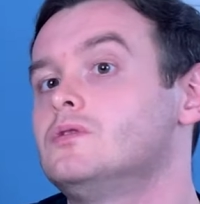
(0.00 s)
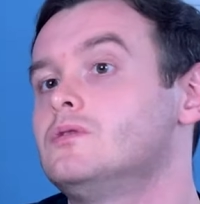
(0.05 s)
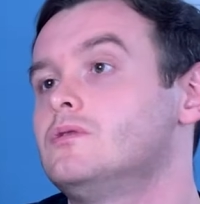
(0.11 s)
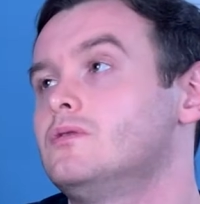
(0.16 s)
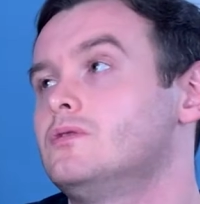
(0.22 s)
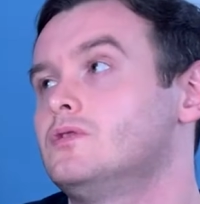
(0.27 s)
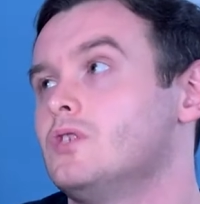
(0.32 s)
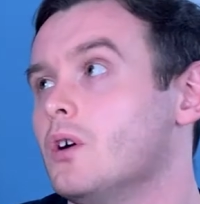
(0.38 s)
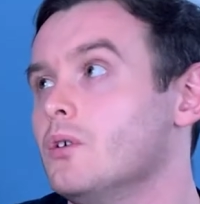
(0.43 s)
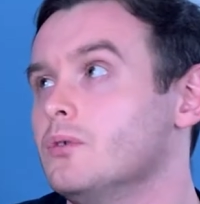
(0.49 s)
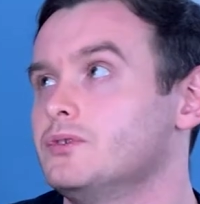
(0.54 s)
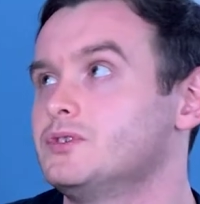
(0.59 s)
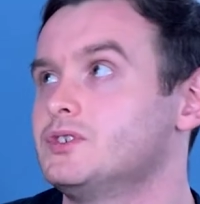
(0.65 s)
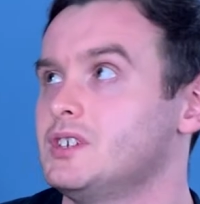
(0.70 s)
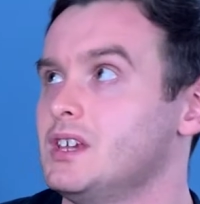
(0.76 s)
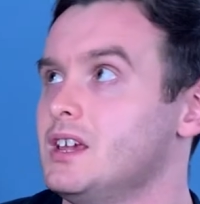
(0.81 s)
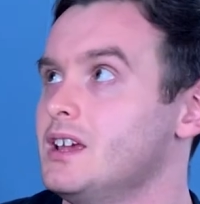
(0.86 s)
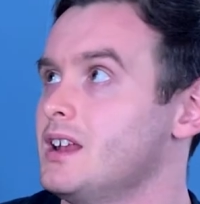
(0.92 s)
don't
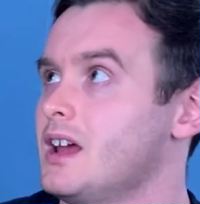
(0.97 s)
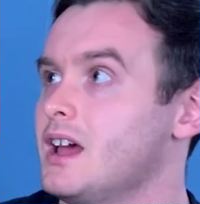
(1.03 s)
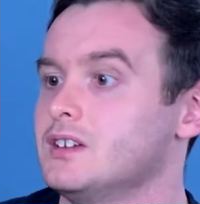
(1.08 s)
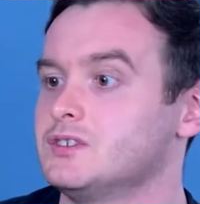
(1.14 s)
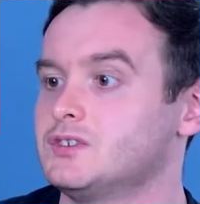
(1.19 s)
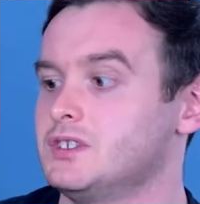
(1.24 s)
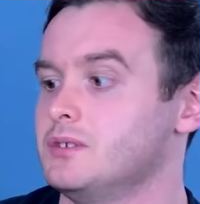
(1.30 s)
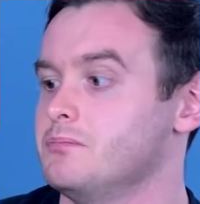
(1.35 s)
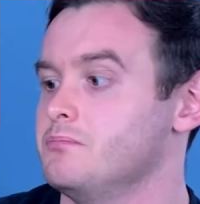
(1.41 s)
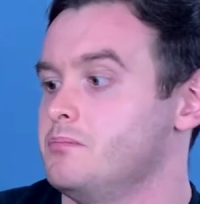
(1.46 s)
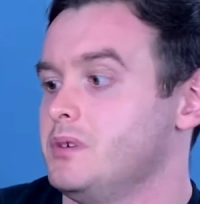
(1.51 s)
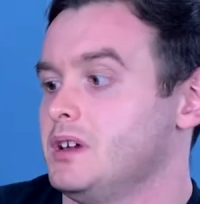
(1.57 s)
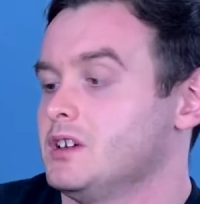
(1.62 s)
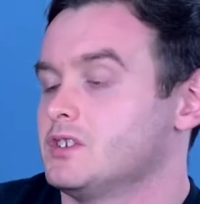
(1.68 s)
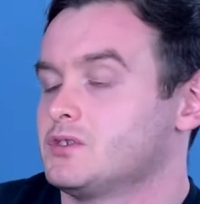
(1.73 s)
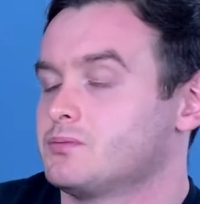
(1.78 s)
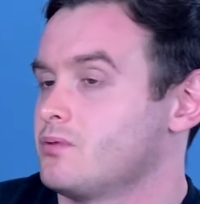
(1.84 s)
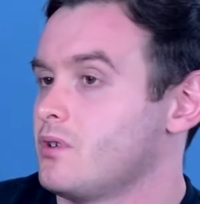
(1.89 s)
see it as the
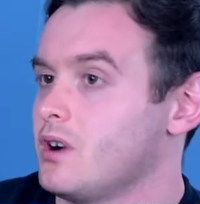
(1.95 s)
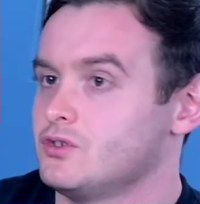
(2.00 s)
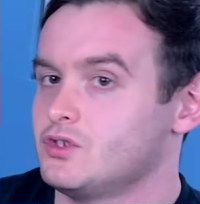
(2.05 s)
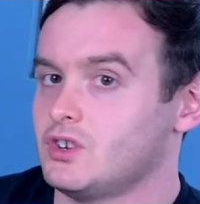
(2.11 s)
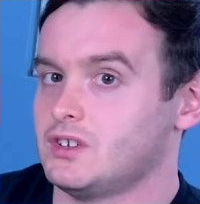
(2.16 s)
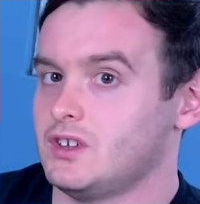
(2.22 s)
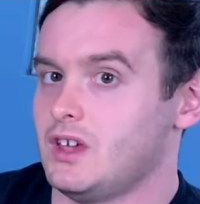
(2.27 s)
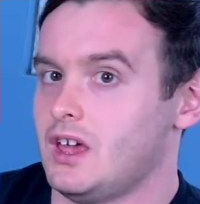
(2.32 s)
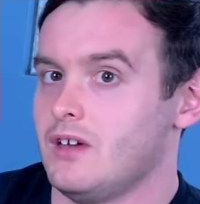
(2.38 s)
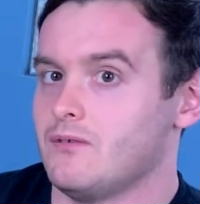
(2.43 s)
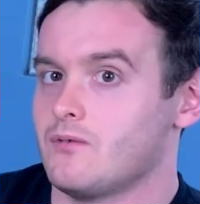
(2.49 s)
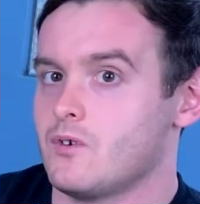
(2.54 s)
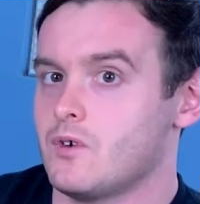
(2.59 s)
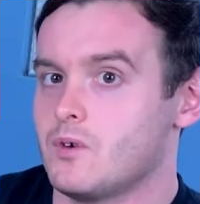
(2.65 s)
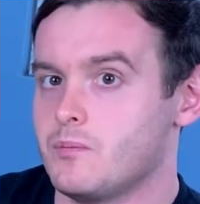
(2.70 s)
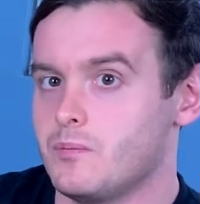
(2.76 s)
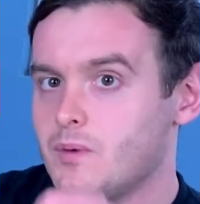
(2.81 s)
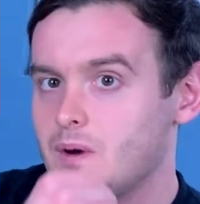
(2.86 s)
biggest project
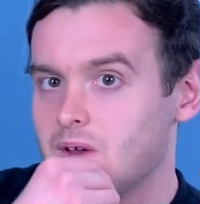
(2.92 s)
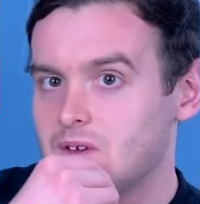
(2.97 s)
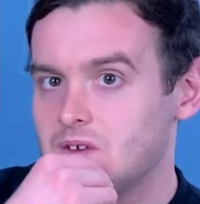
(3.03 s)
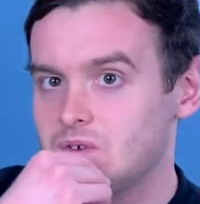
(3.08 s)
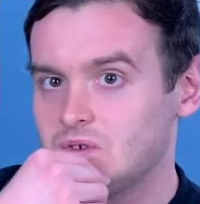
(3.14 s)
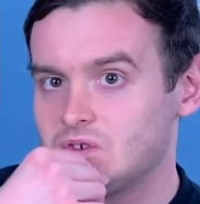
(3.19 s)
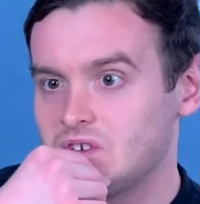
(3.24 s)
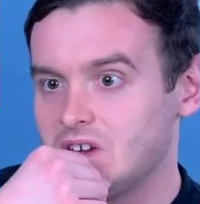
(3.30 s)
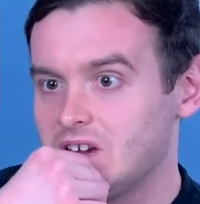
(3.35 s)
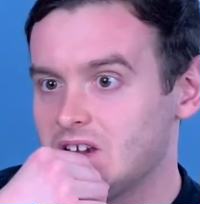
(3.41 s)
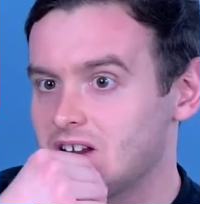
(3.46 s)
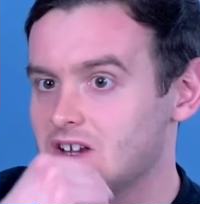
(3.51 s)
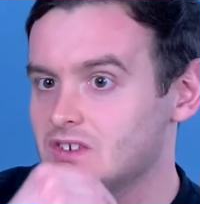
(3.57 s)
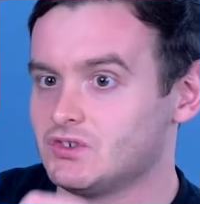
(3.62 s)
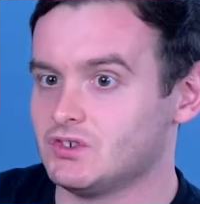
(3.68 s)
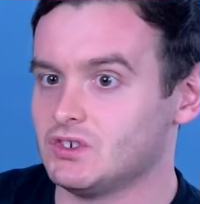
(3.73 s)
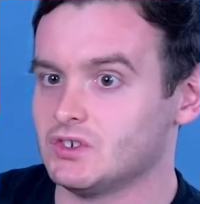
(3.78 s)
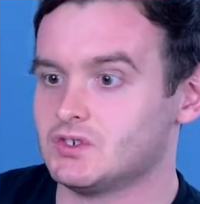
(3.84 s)
ever, but you see it
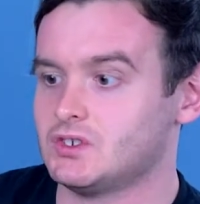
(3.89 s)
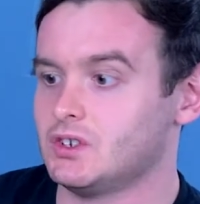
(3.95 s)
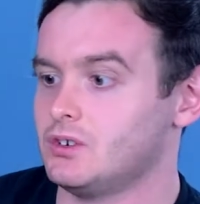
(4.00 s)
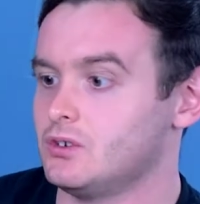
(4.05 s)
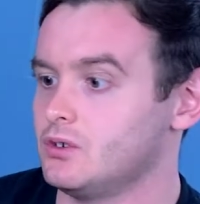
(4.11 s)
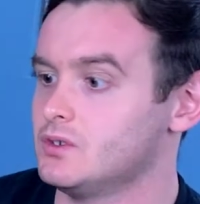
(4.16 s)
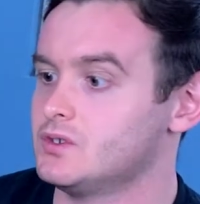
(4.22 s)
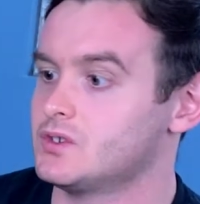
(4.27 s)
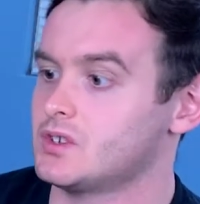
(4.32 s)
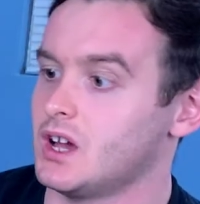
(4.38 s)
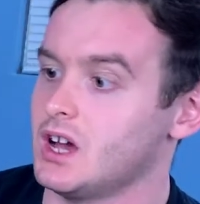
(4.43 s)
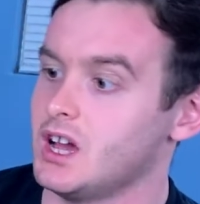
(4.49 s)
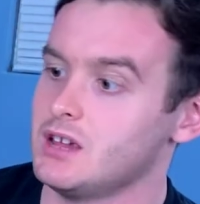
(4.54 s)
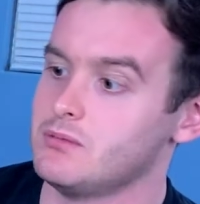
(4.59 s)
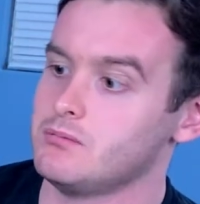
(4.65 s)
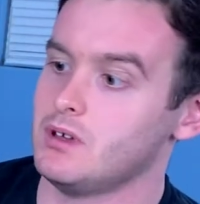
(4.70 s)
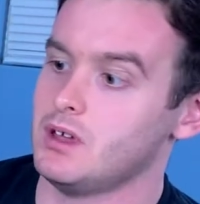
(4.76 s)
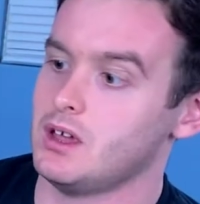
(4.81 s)
as just a good
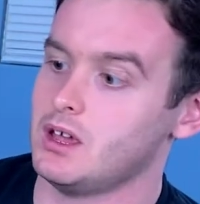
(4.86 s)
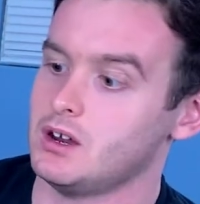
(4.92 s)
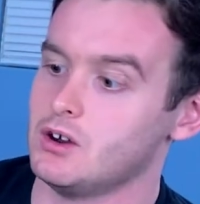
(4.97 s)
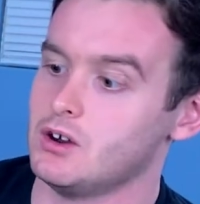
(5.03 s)
time and a